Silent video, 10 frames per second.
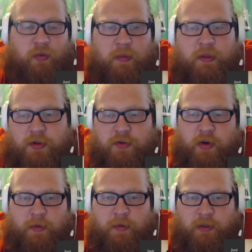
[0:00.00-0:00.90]
from other
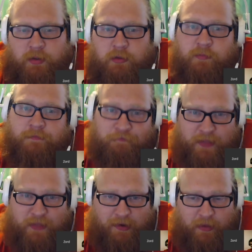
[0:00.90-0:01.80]
streamers
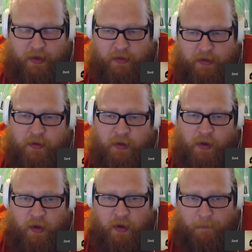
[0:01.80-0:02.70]
that I like,
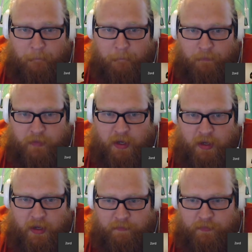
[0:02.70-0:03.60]

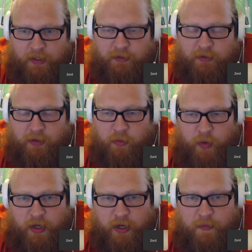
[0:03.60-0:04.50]
and I started
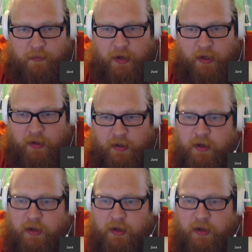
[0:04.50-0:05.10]
renaming my